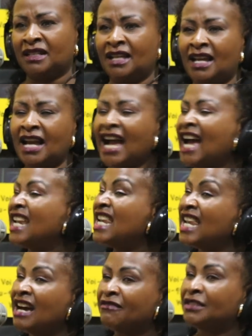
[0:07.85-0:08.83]
Mm-hmm. I
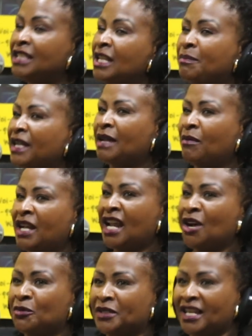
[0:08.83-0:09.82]
loved nilipenda
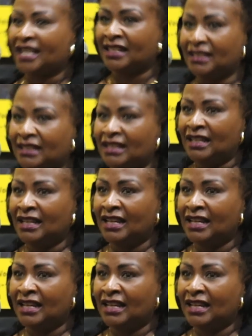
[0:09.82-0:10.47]
bwanangu sana. Mm-hmm.